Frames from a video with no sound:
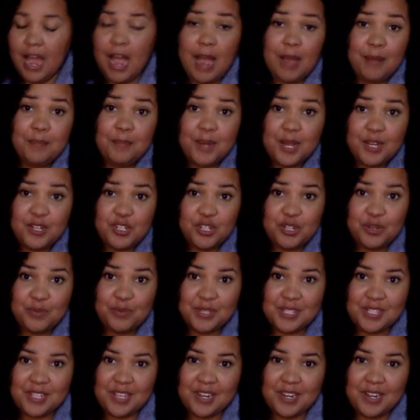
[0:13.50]
I'm not sure
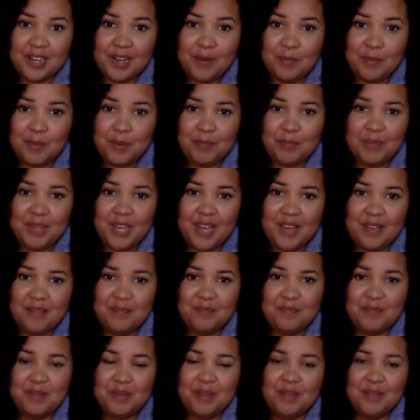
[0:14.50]
what's going to come up
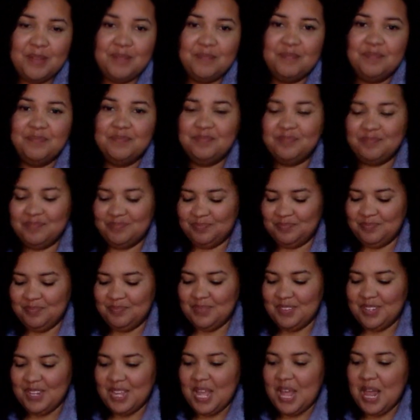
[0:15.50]
yet, but
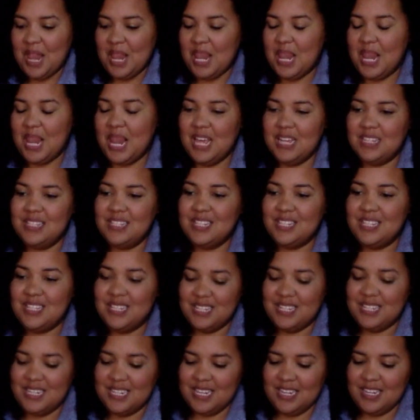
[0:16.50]
let's
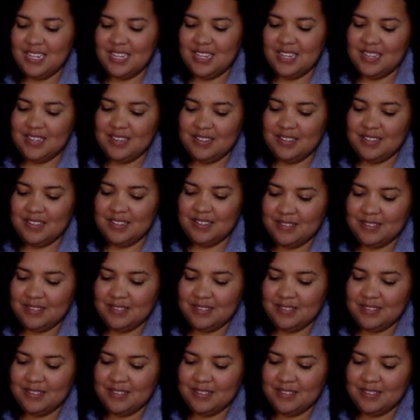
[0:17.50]
see.